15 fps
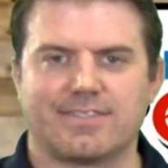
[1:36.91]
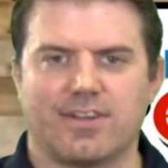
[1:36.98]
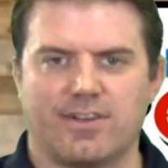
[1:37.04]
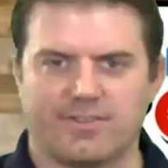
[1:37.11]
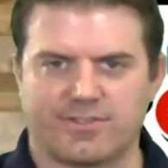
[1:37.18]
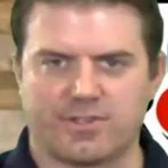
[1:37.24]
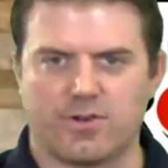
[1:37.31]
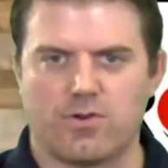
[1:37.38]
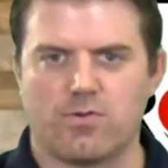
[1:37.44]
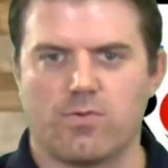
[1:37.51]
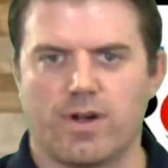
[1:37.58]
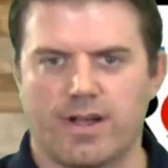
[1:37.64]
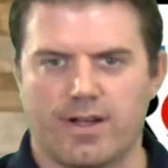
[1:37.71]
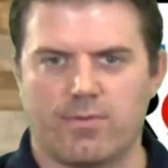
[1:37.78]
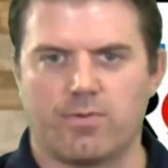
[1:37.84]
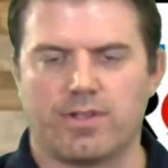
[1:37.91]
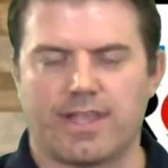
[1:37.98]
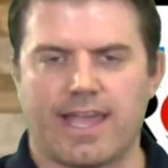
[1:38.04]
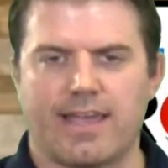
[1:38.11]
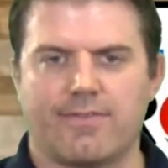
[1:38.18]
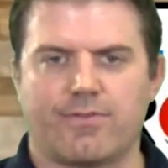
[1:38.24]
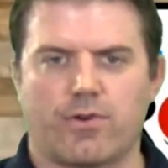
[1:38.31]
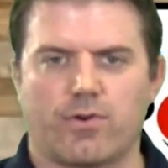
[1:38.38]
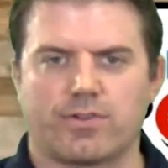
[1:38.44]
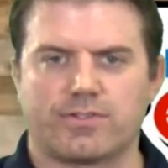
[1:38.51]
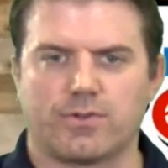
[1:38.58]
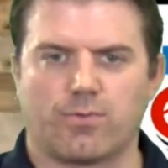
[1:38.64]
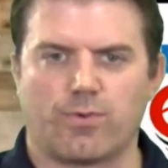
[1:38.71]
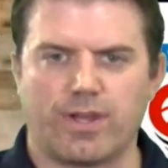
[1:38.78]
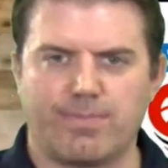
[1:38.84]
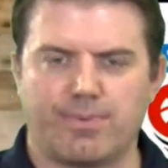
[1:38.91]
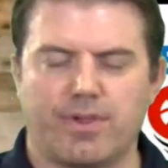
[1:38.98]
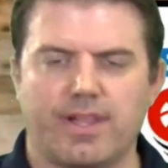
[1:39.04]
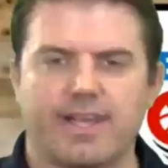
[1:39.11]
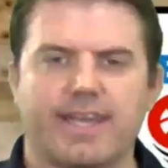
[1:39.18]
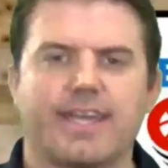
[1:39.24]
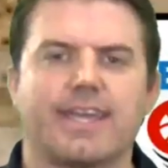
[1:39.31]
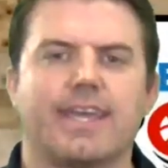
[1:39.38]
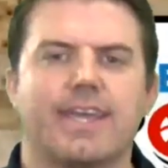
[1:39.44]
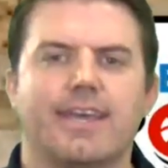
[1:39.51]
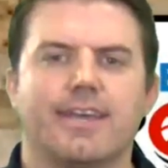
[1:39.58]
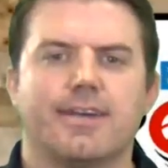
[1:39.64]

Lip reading: Also, we'll have to replay